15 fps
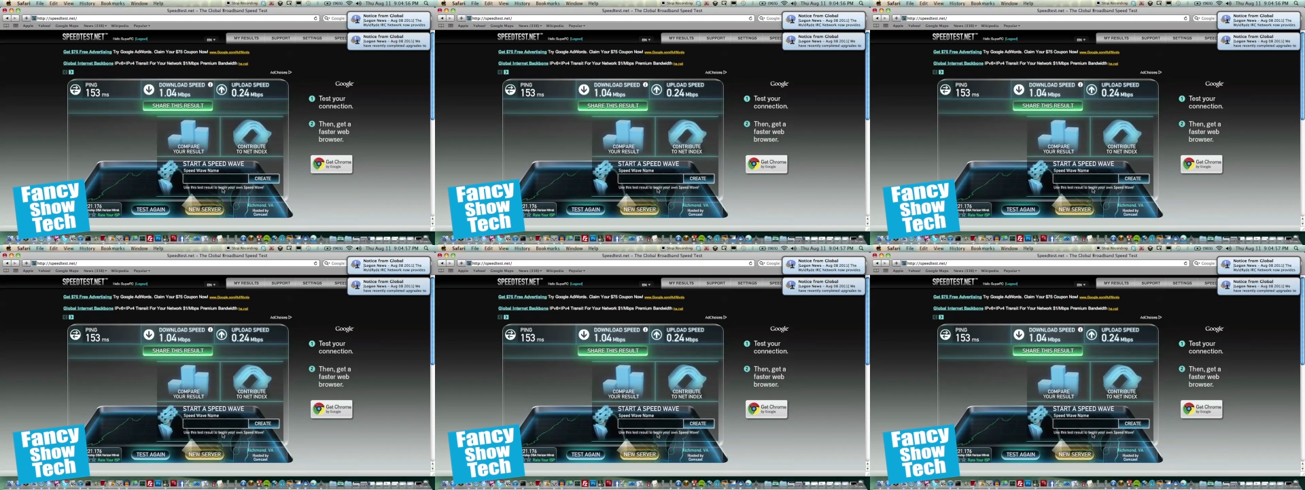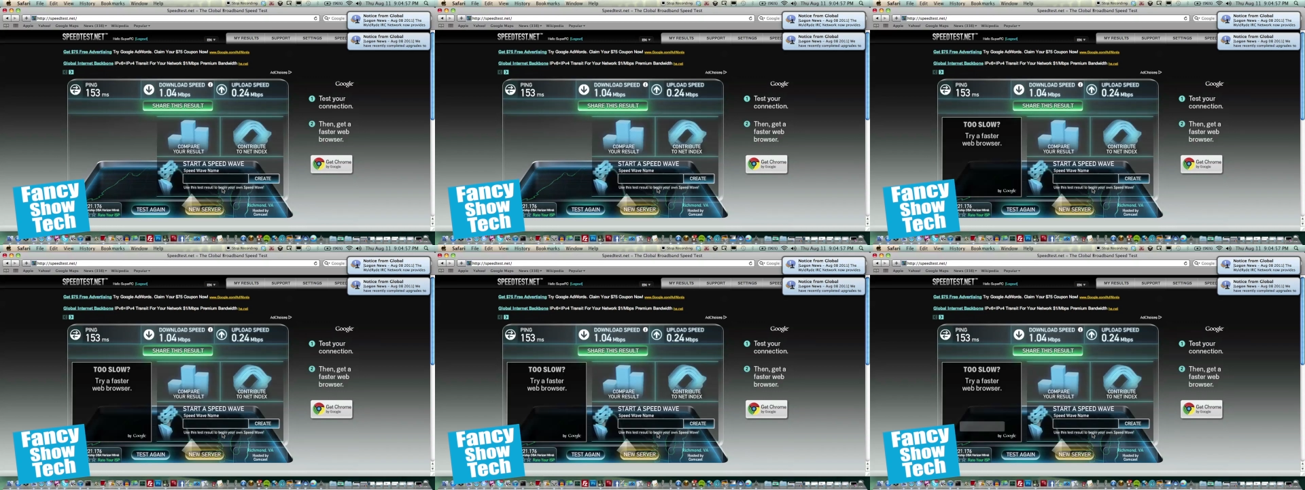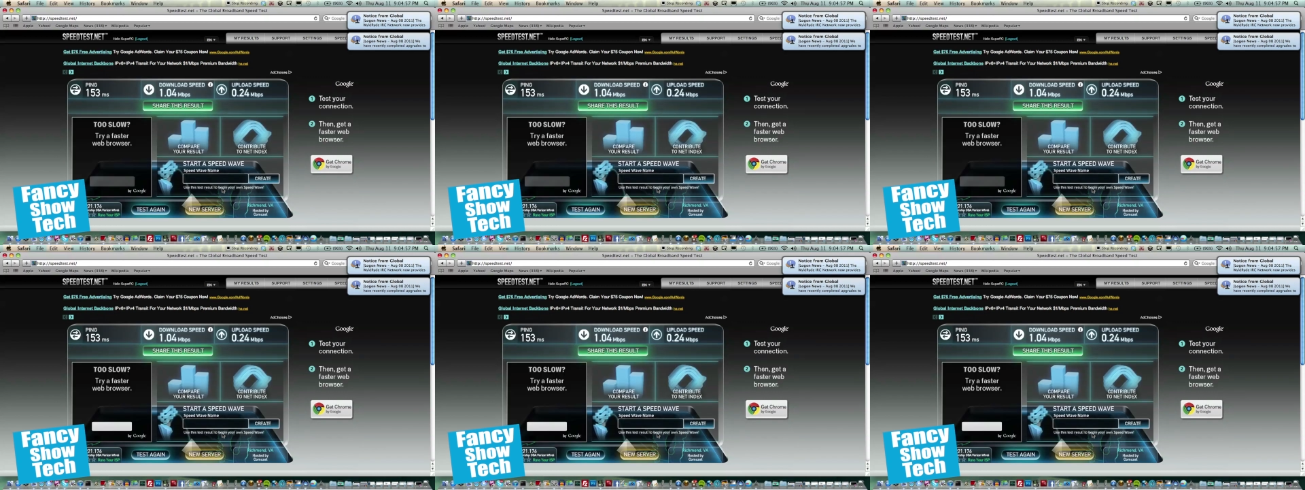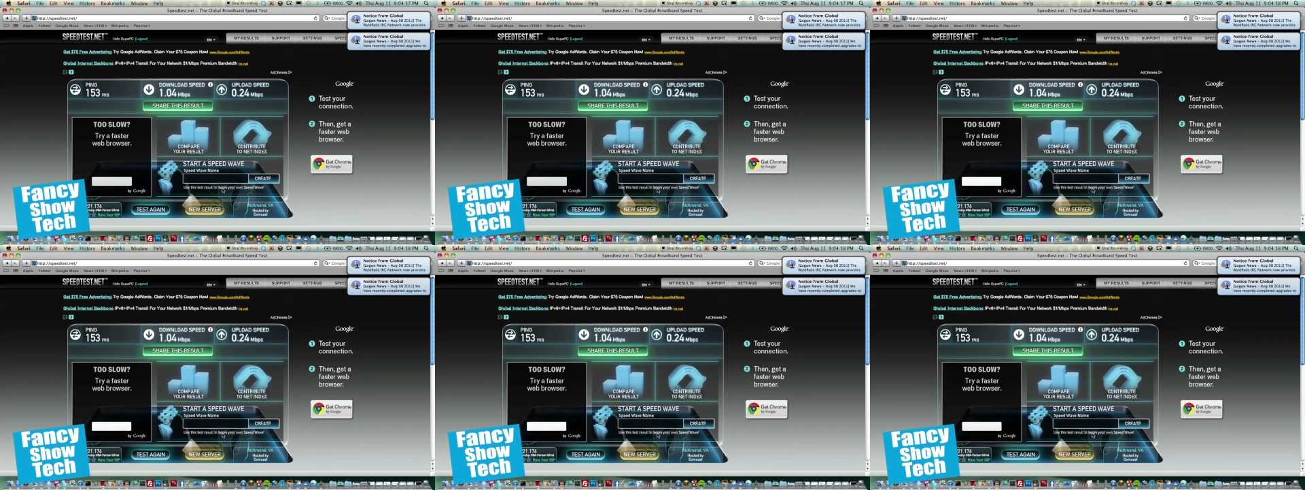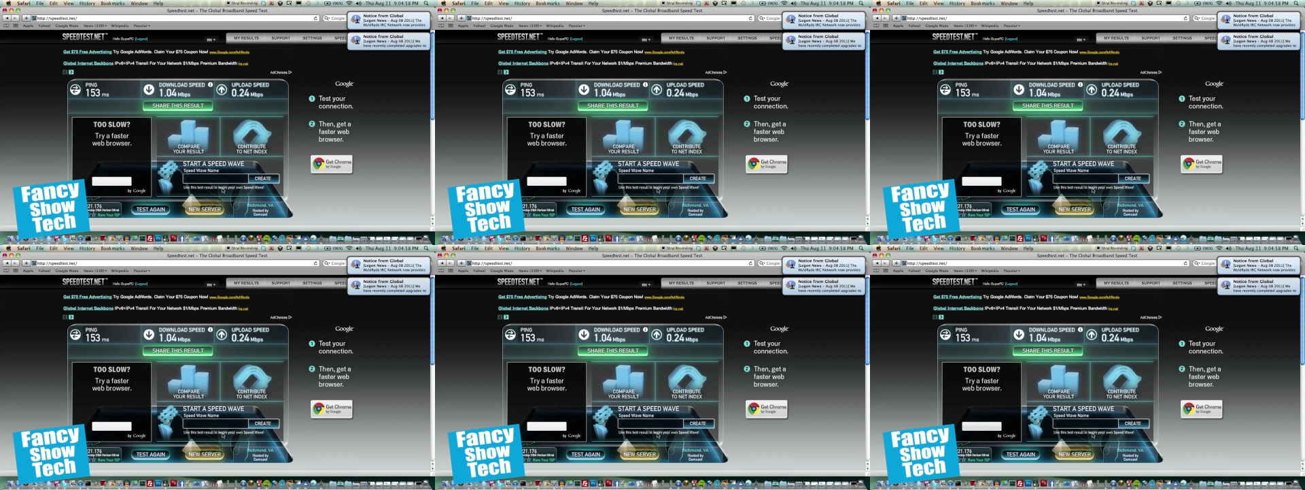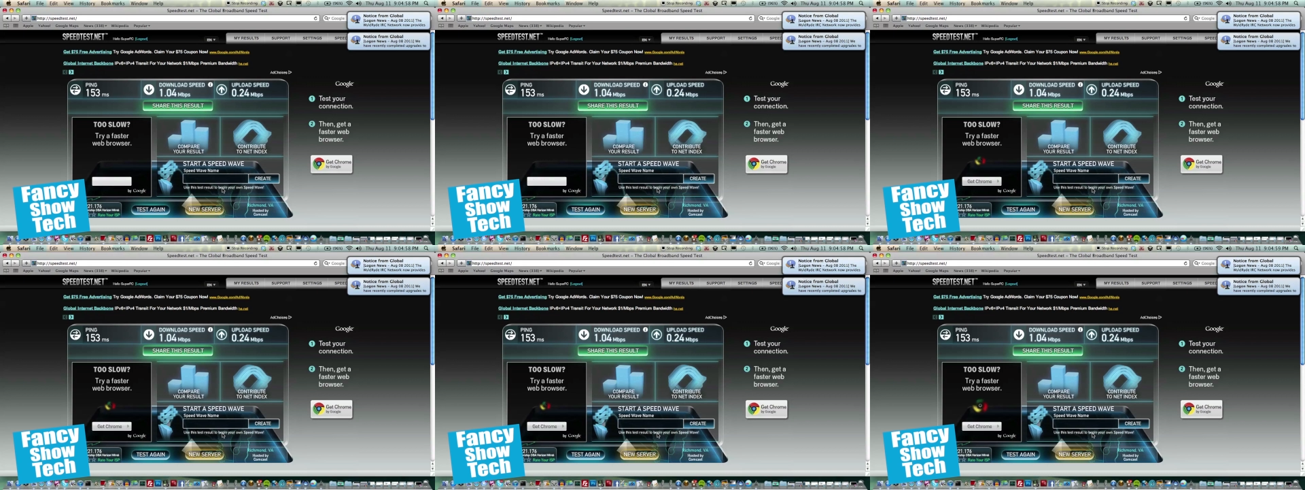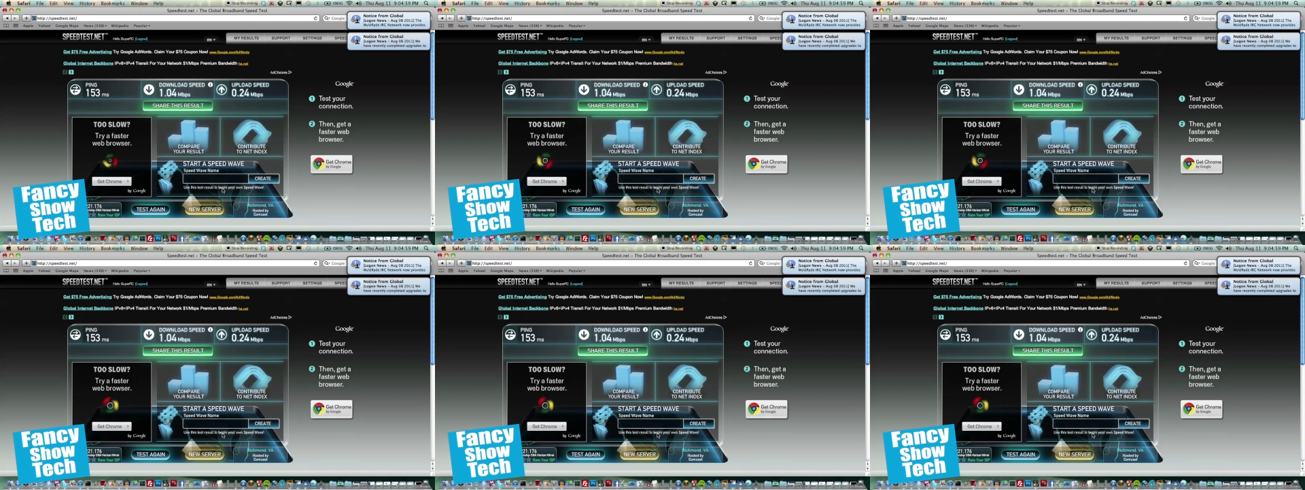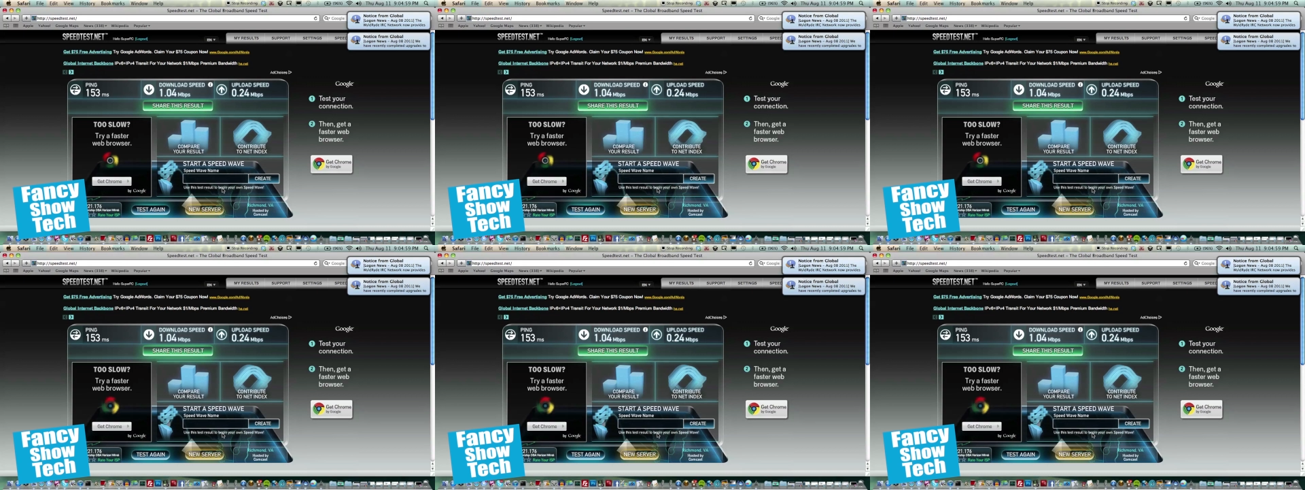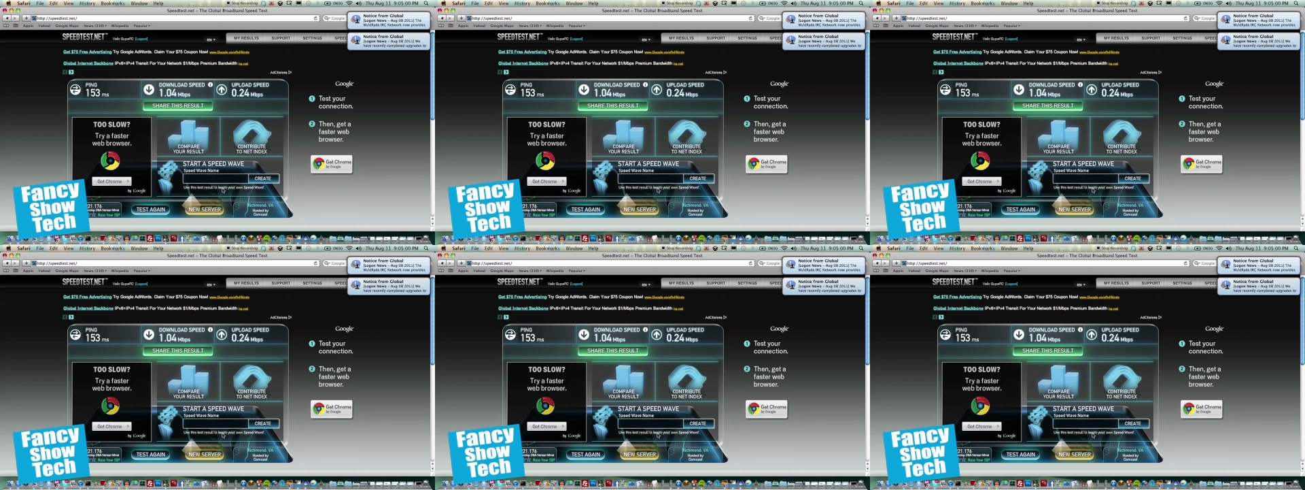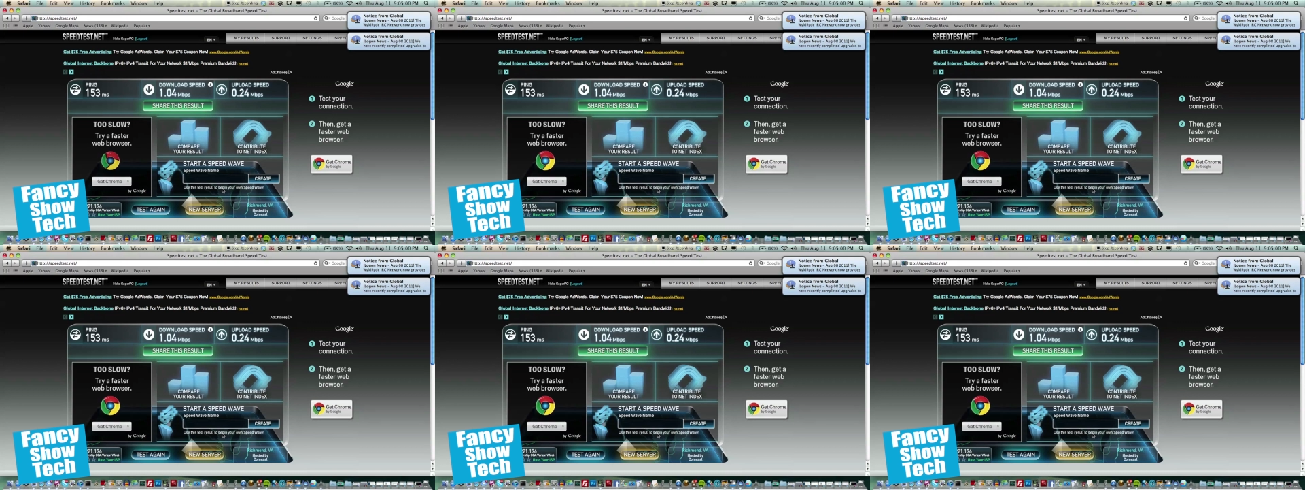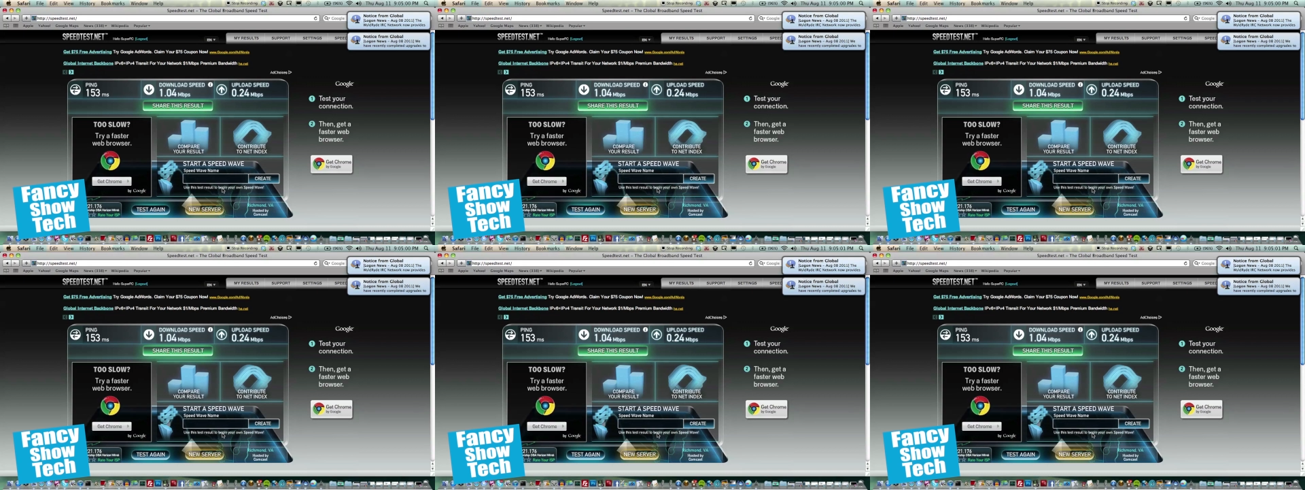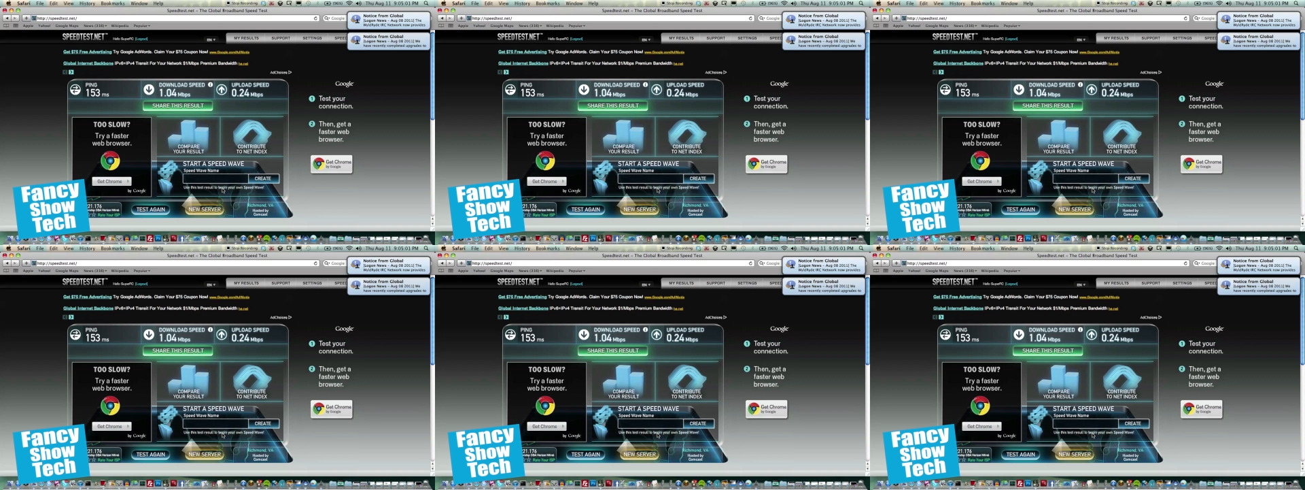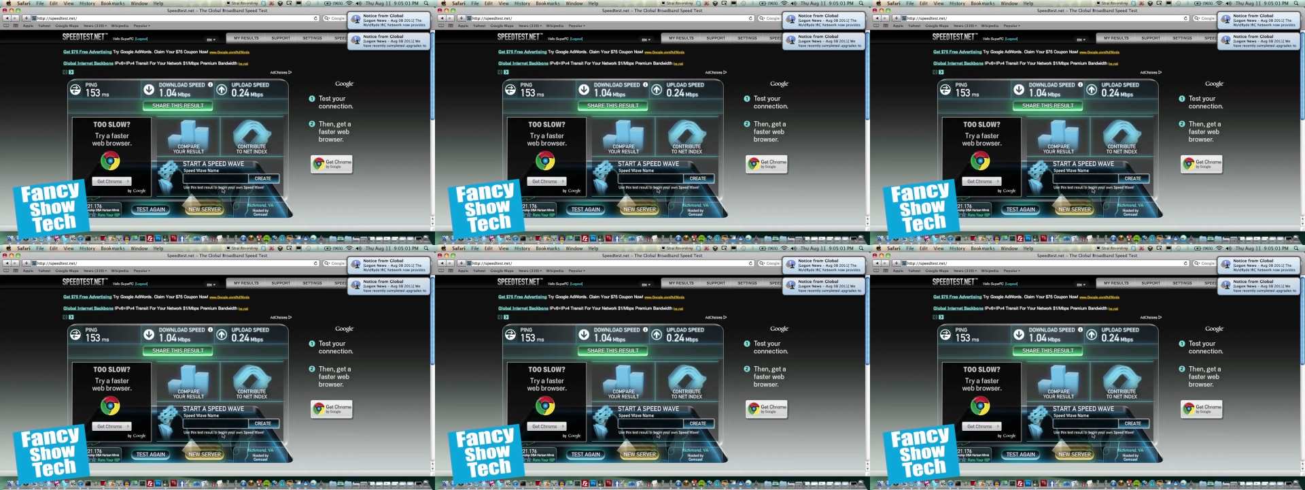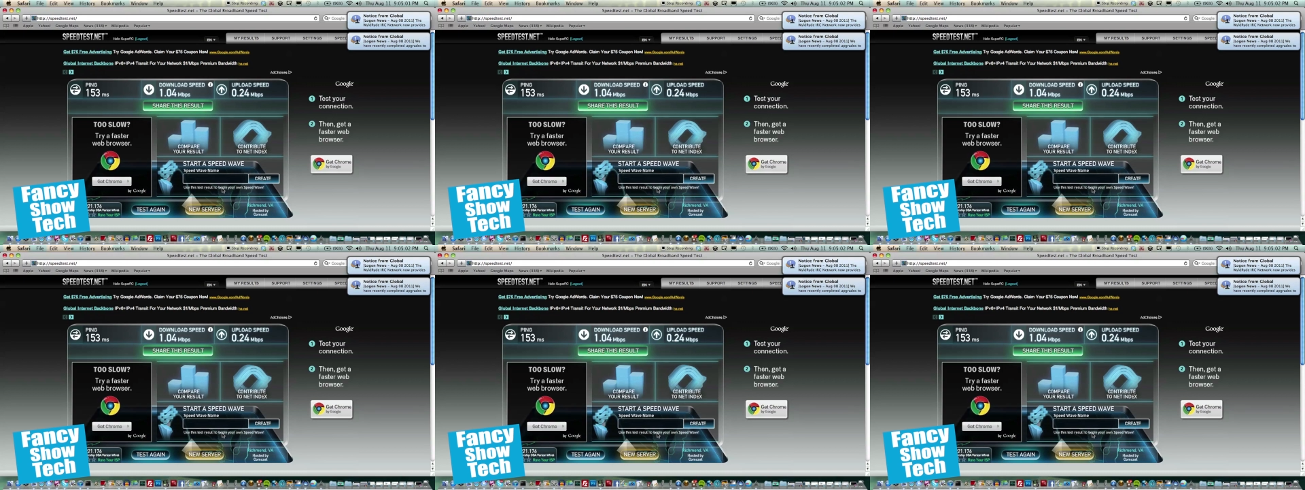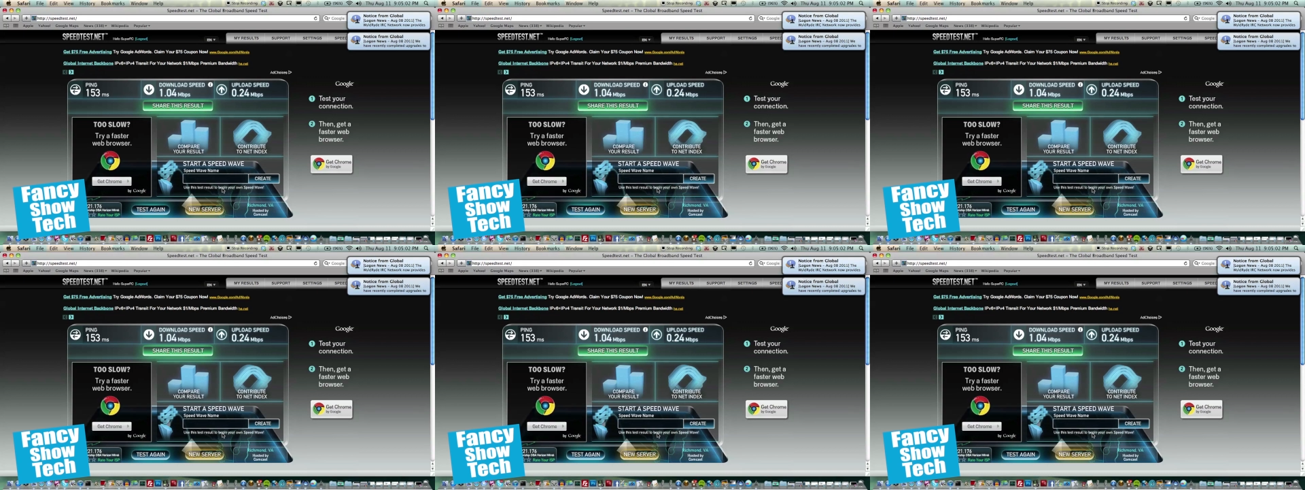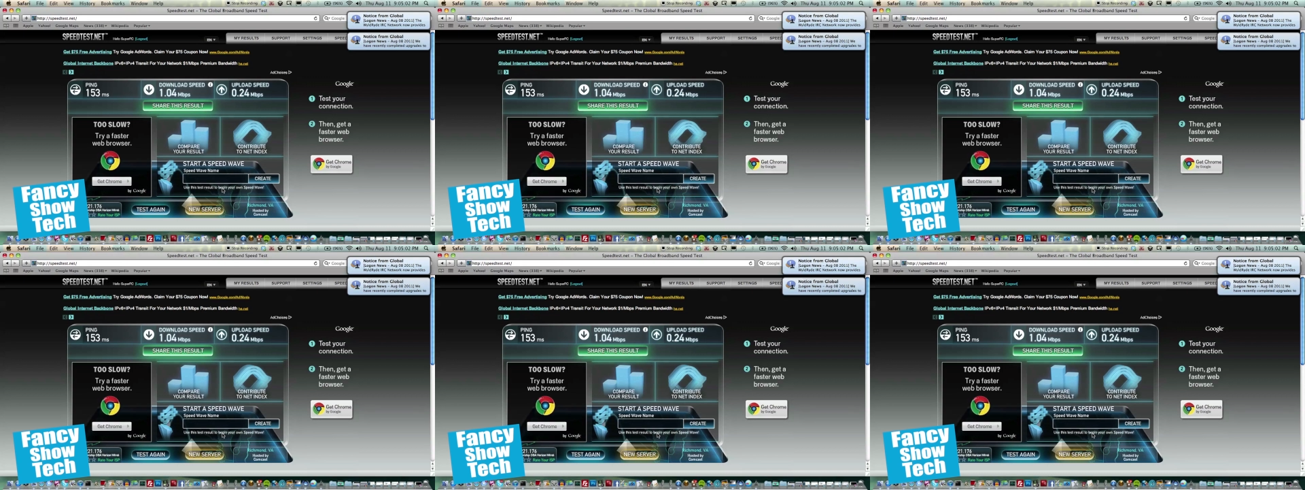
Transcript: [unreadable: no face in view]